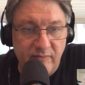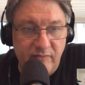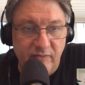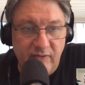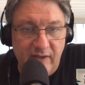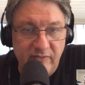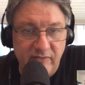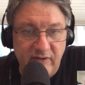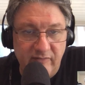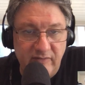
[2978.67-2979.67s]

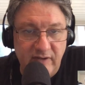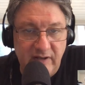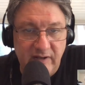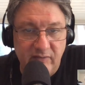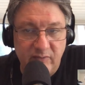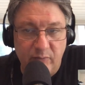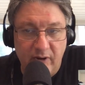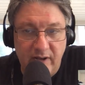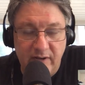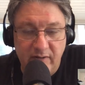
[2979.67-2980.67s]
2017 looks
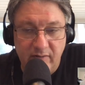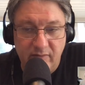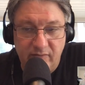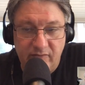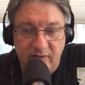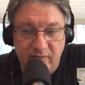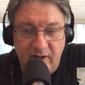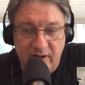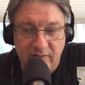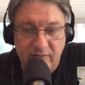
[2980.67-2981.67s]
brand new,
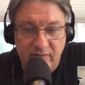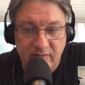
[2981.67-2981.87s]
6,000.